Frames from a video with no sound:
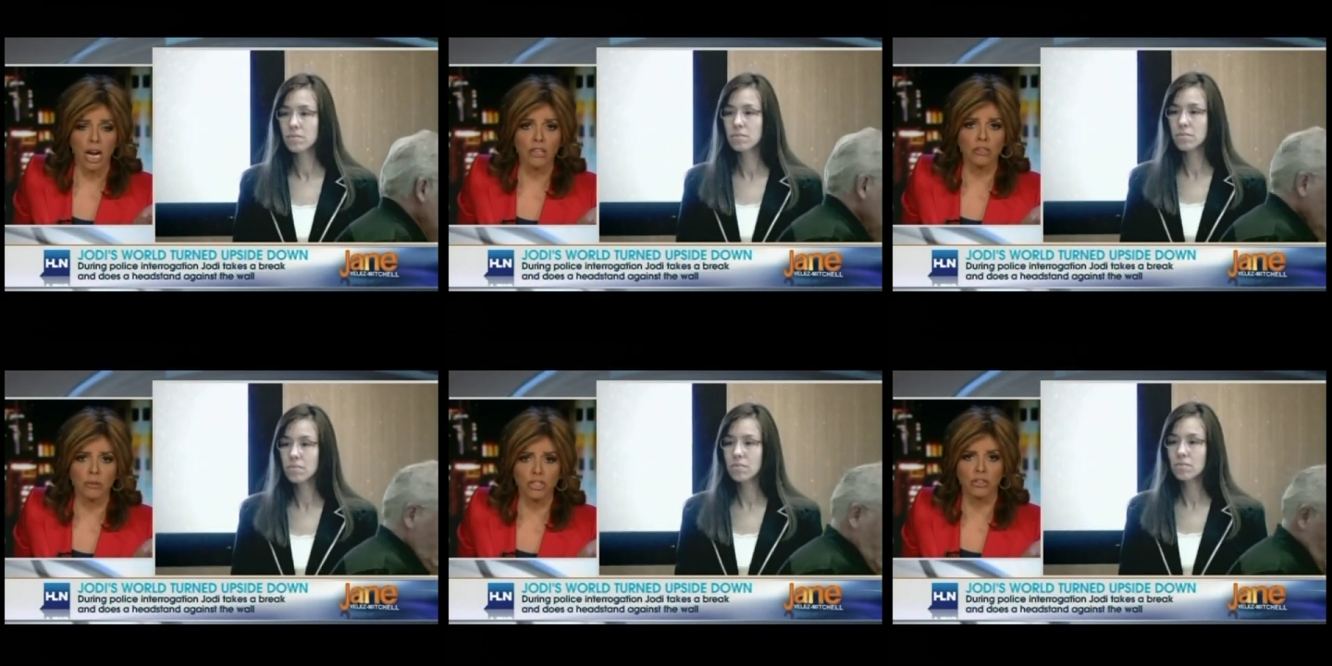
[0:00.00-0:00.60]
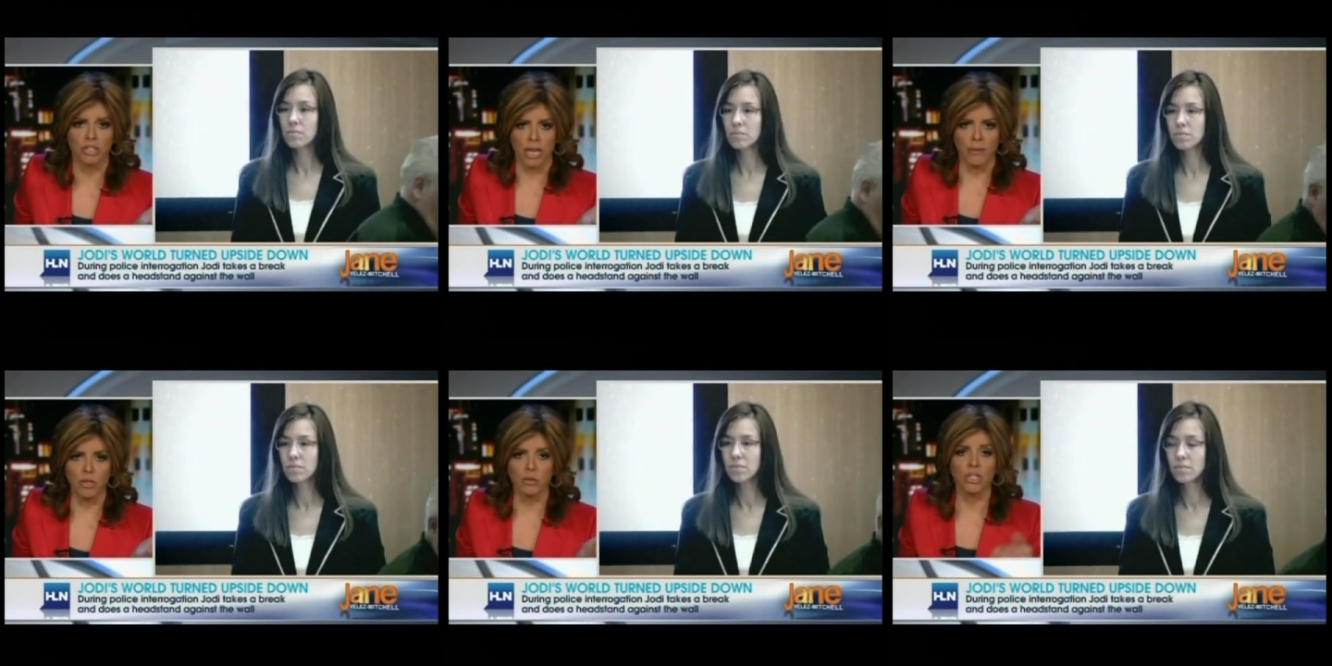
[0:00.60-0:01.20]
Speaker 1: Dr. Richard
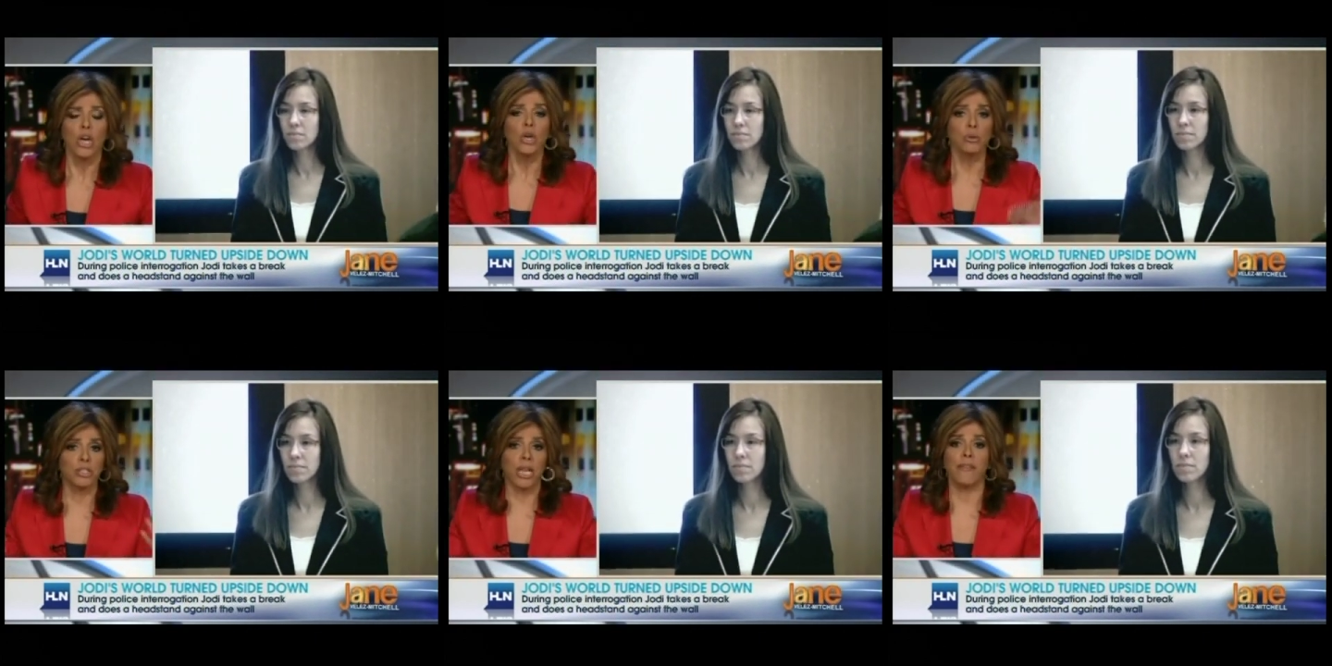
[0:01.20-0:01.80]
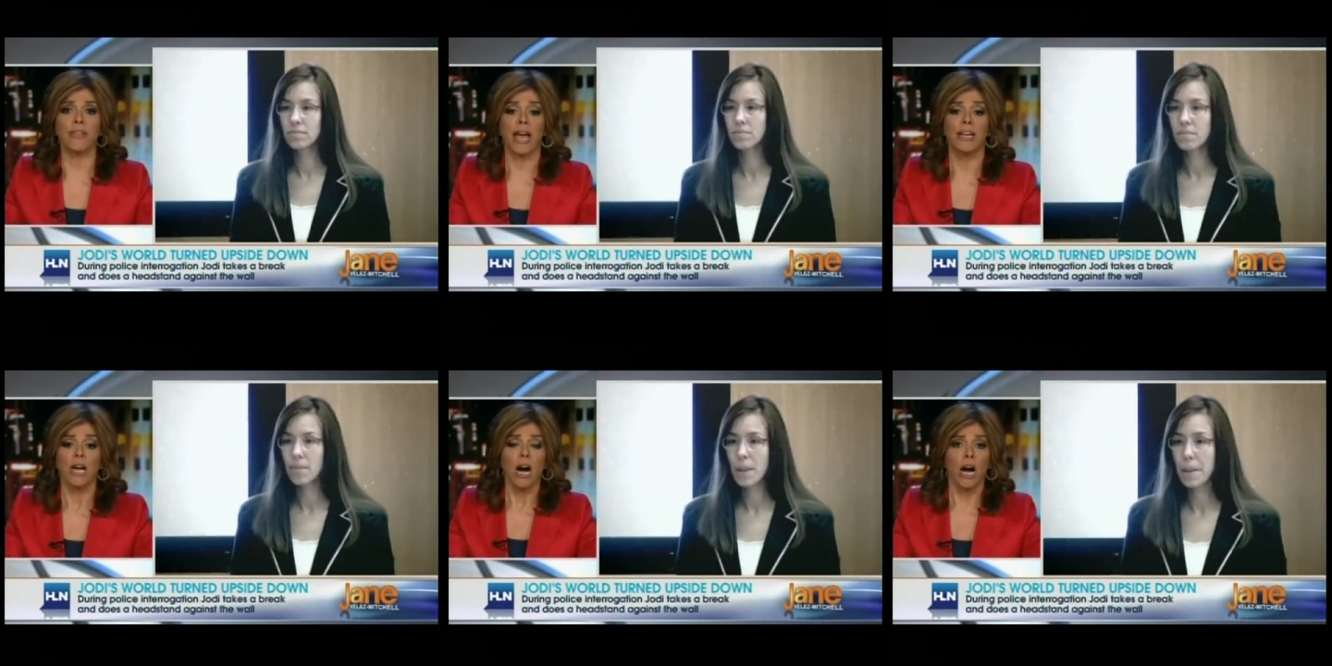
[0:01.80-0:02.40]
Samuels, who said
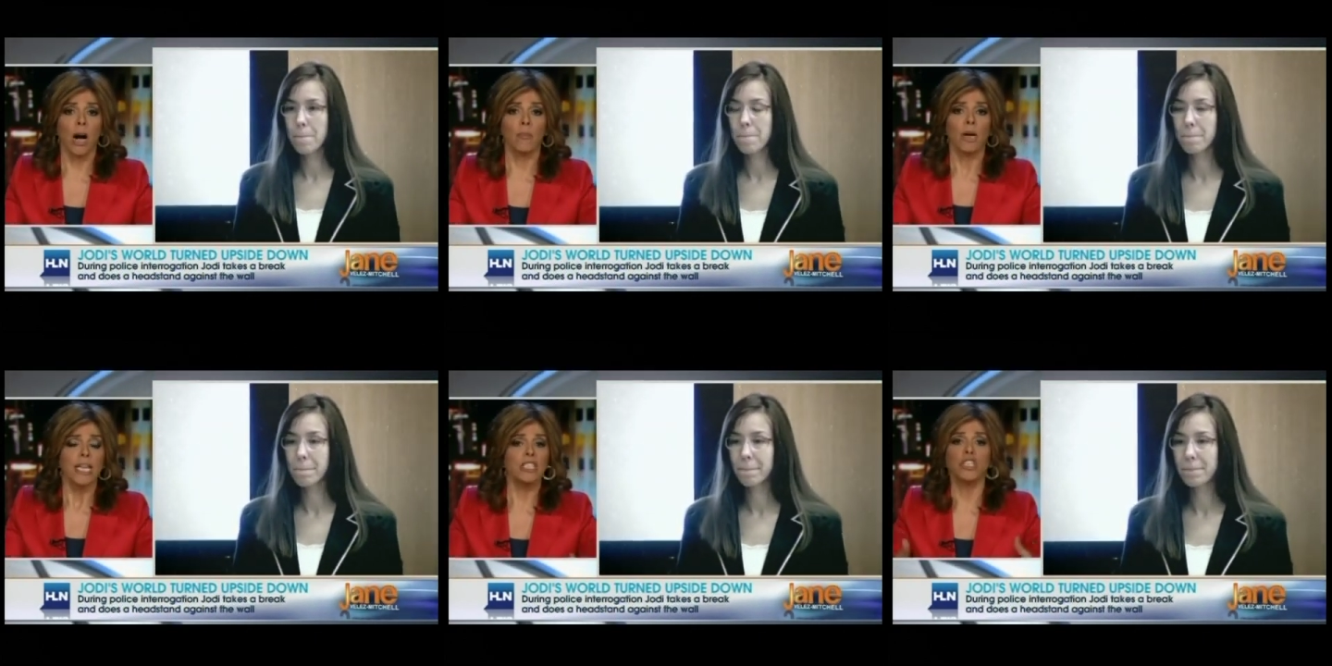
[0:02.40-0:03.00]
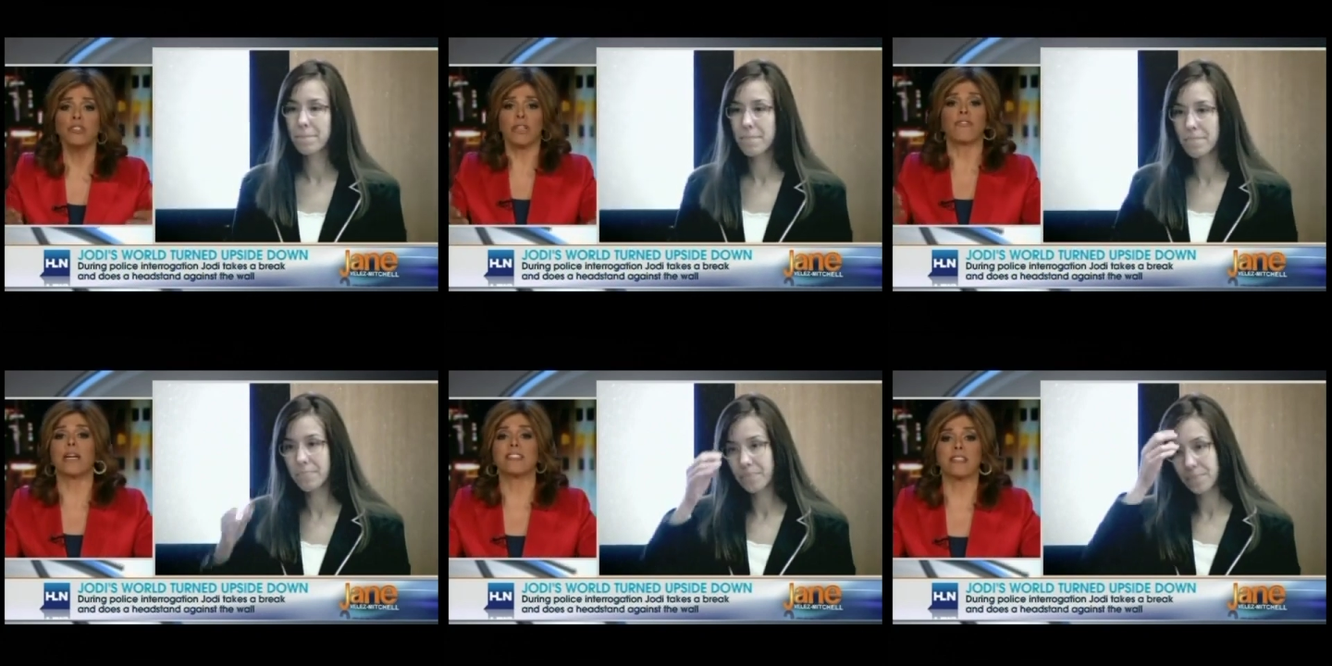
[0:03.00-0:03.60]
that um, he's
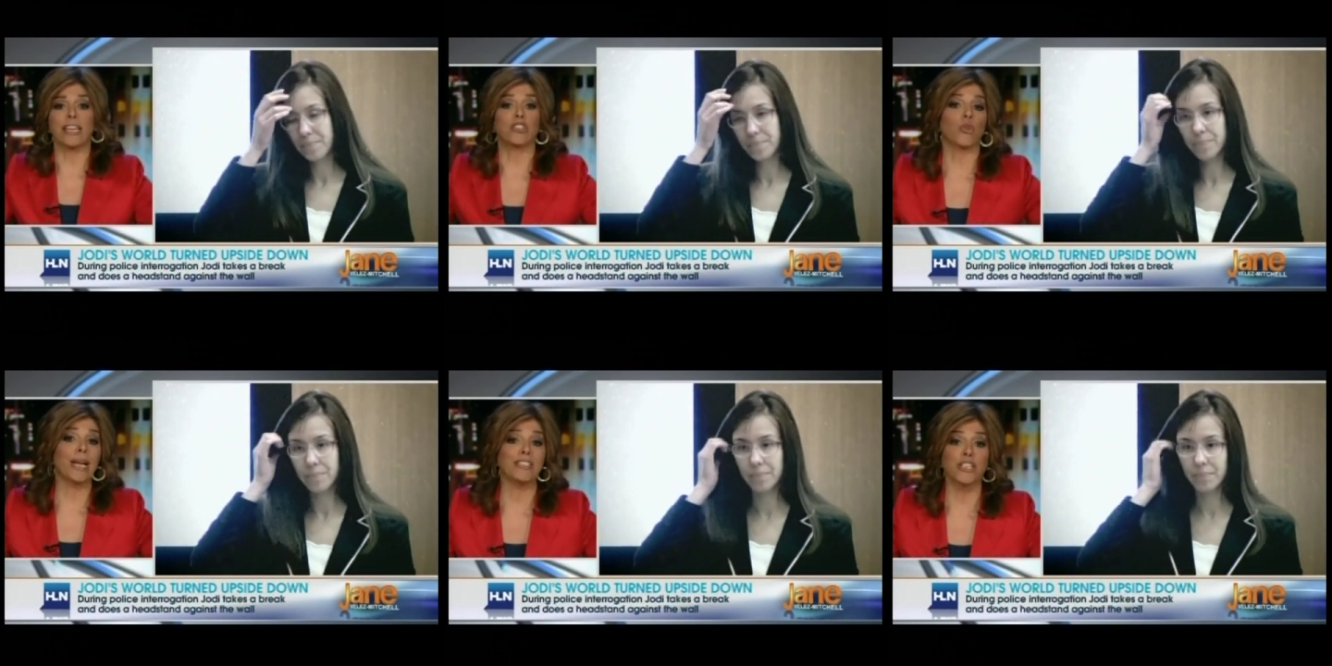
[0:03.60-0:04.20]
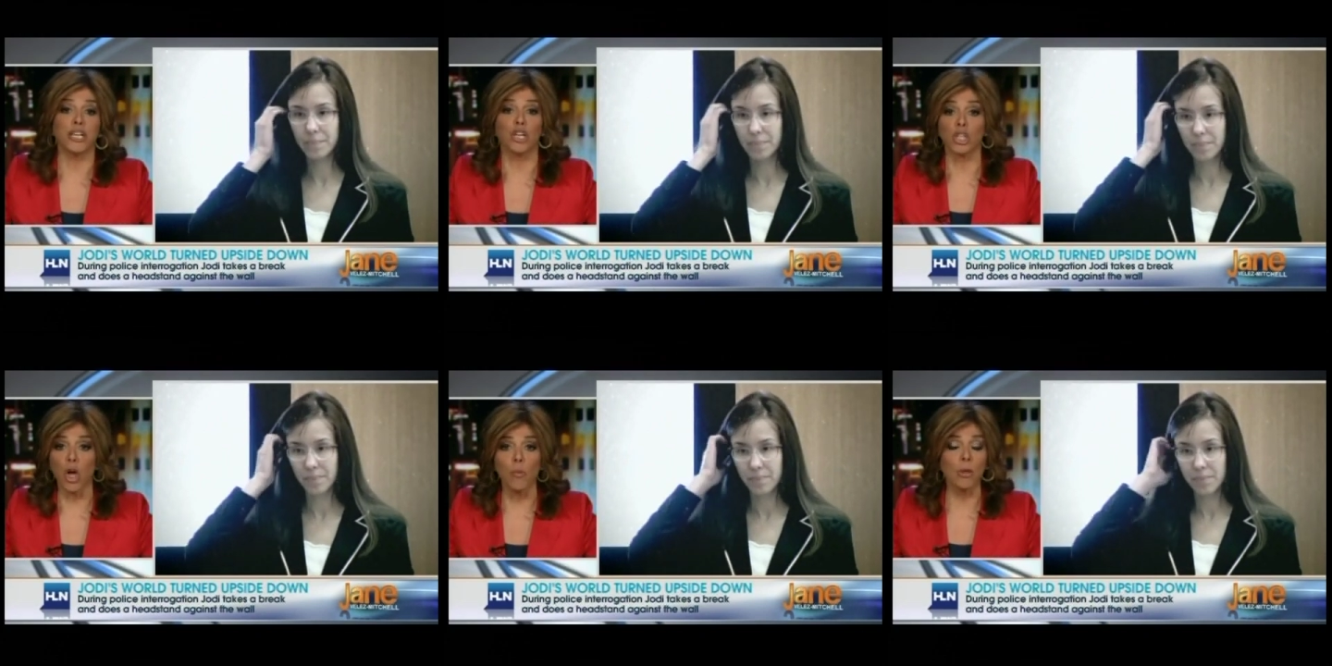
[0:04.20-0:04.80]
using phrases like
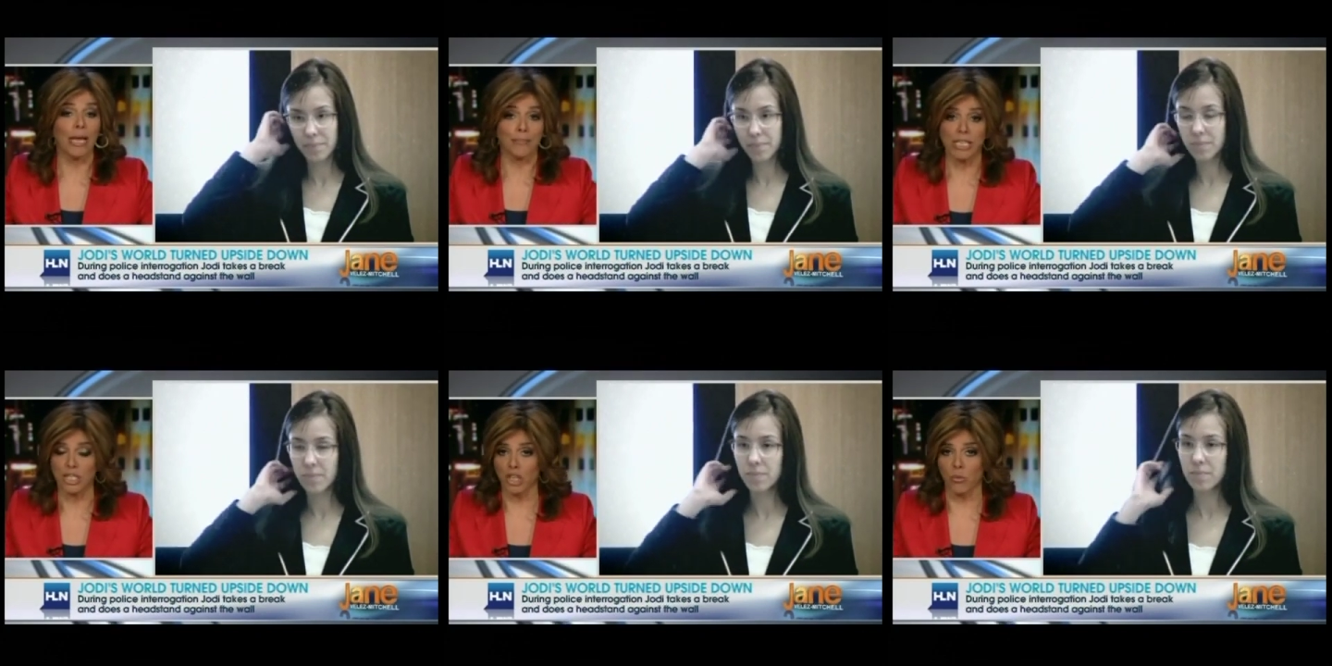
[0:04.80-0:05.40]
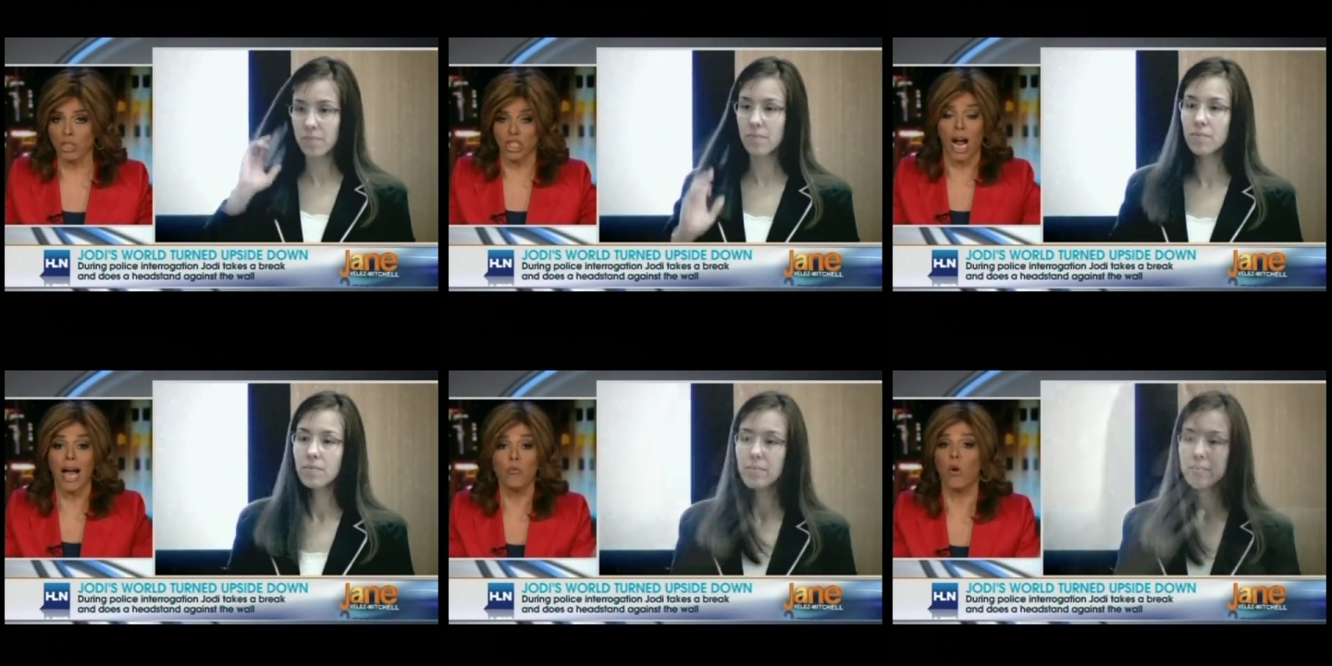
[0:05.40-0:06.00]
transient global amnesia, which I